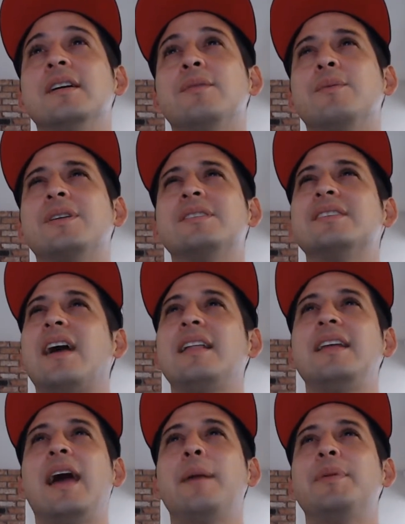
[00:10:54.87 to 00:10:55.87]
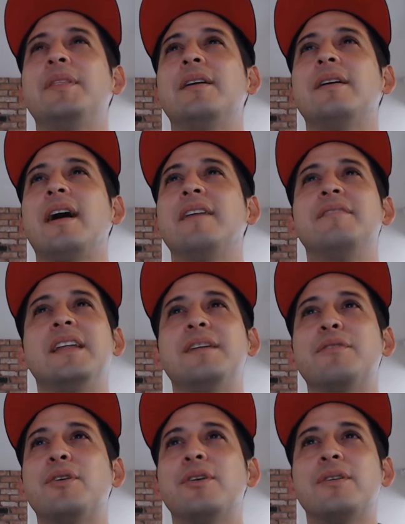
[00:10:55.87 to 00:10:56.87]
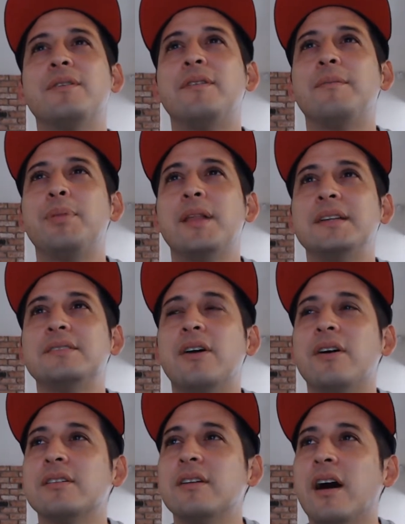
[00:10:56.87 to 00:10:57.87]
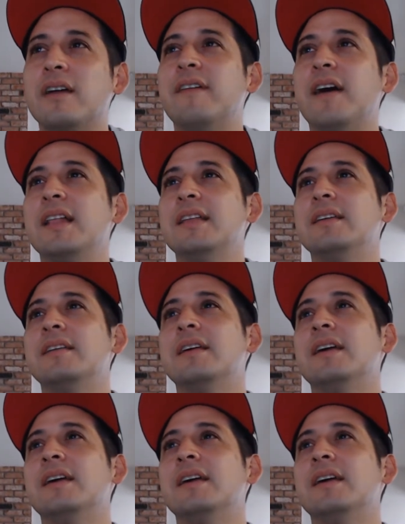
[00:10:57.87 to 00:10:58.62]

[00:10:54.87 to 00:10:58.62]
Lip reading: What exactly happened there? I've never heard of a place called God Valley.